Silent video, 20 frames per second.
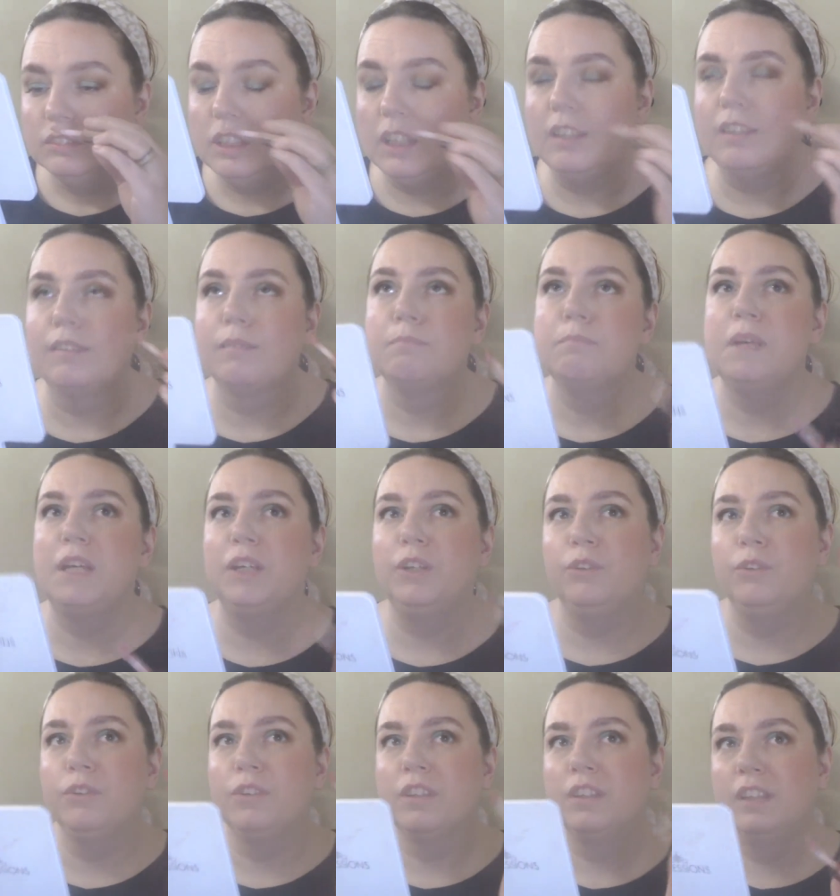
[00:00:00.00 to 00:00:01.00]

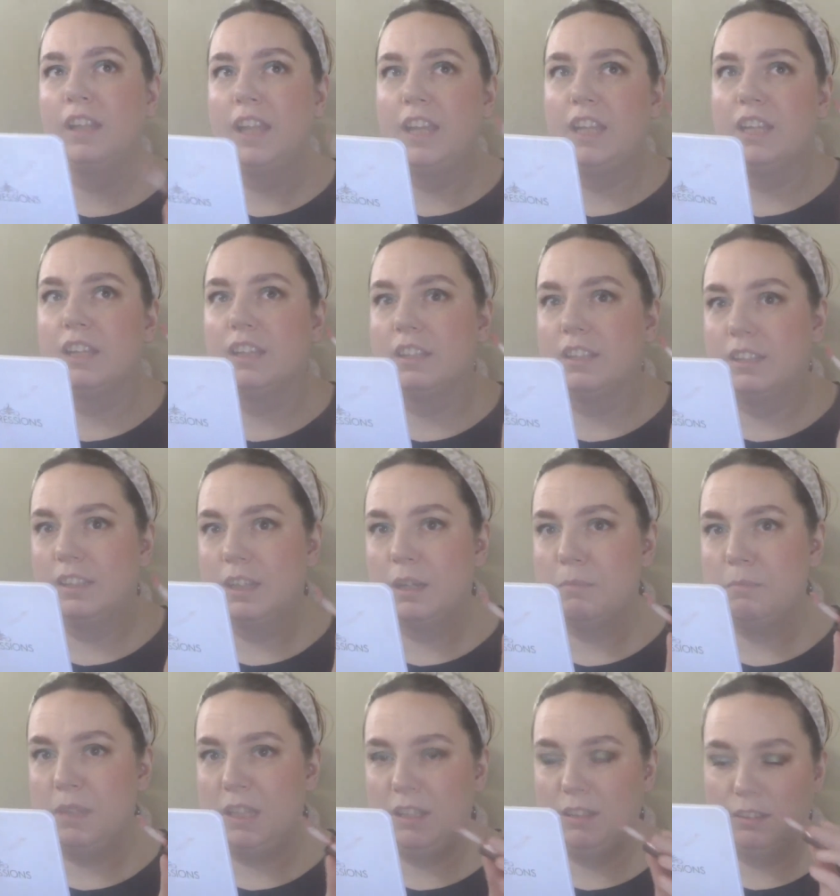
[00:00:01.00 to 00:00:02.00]
smells like
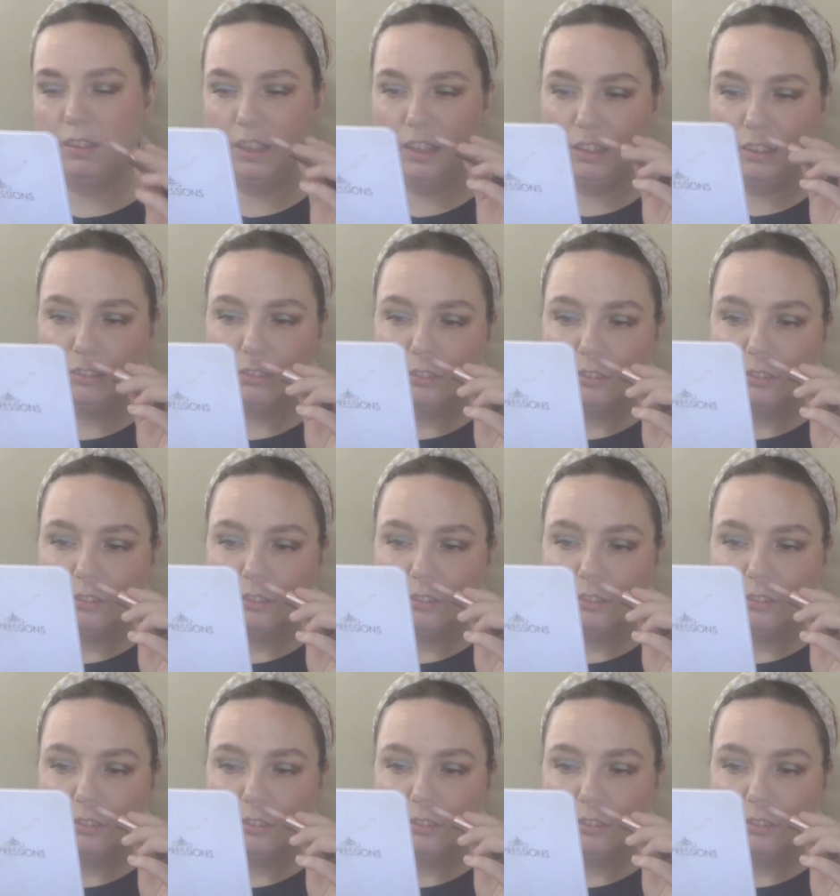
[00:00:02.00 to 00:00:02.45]
gummies, like